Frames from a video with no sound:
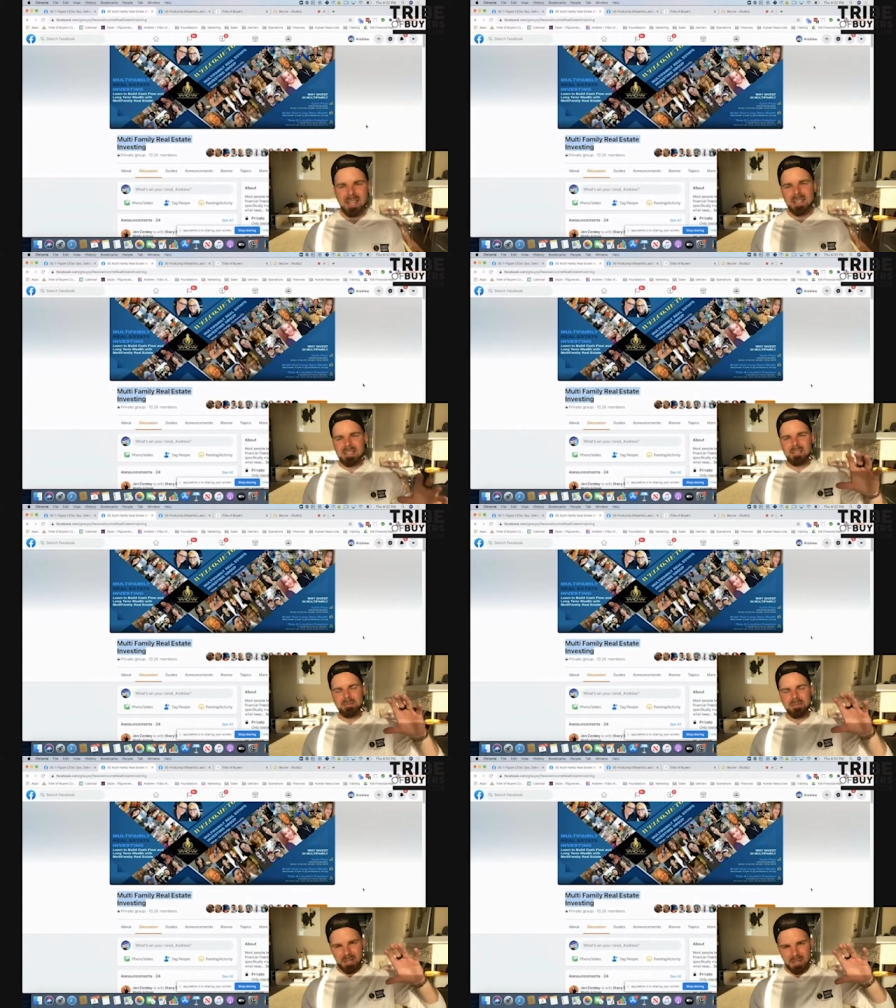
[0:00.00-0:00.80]
That's the
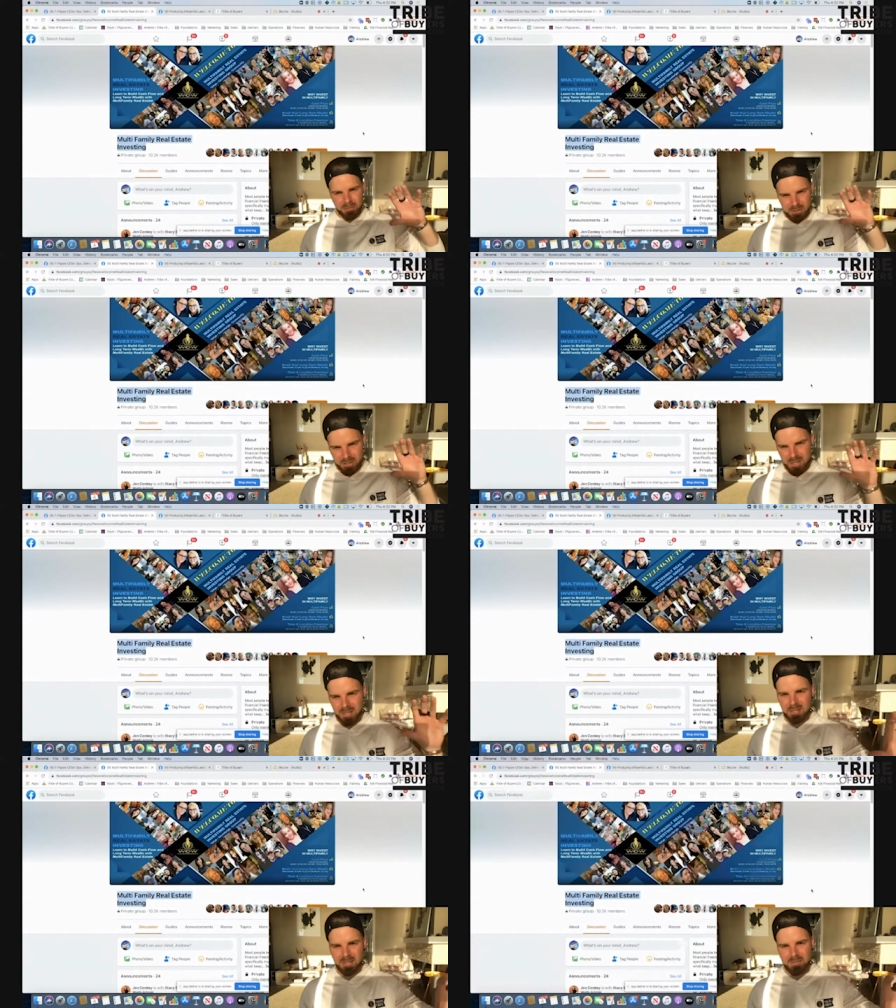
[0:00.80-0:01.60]
very first
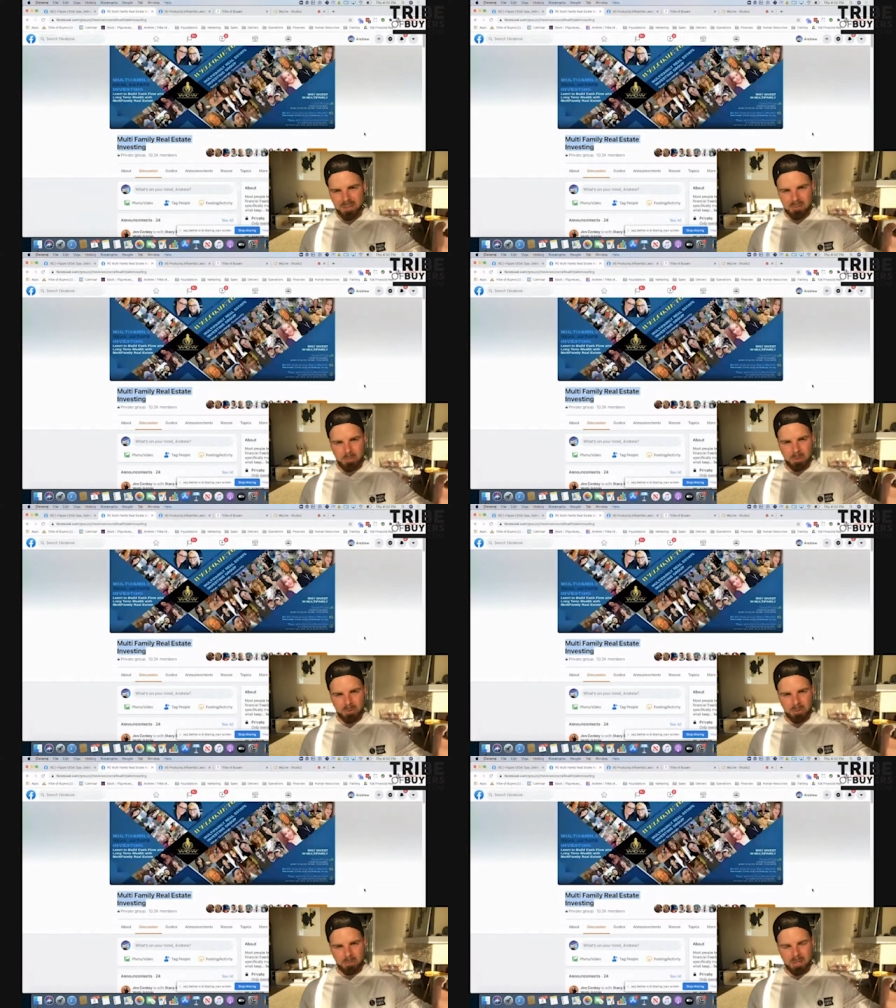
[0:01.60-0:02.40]
thing in your Facebook
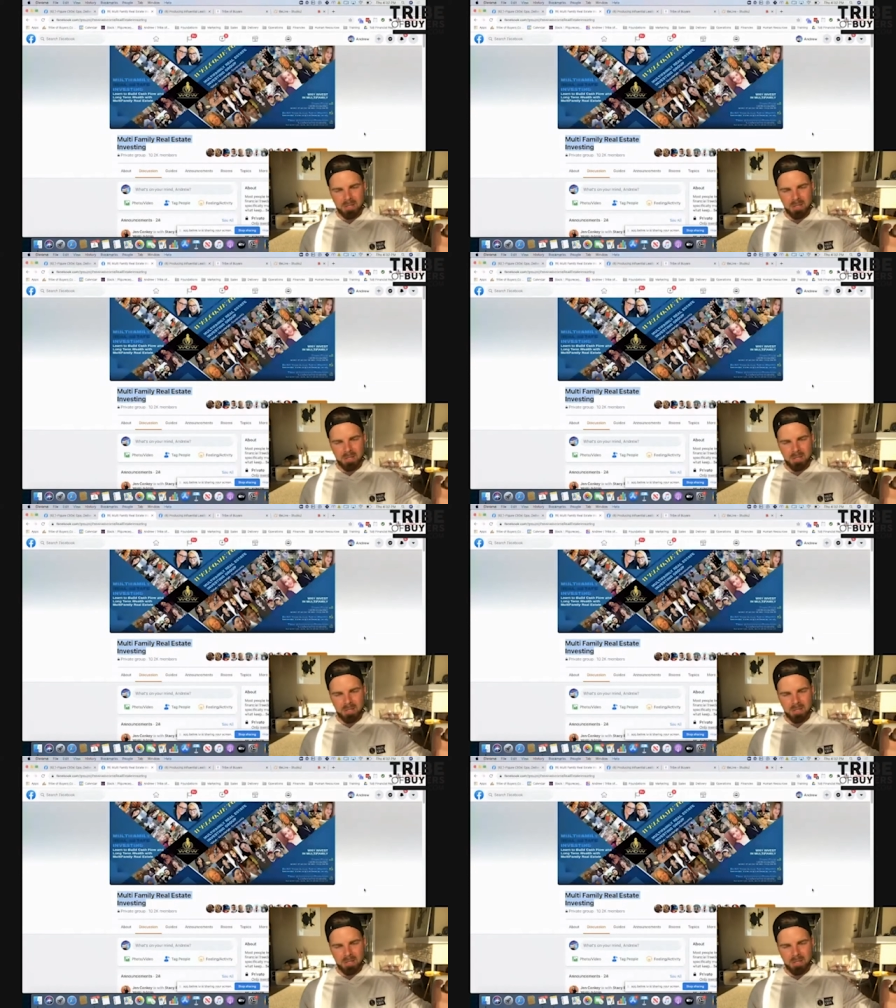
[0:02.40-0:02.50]
group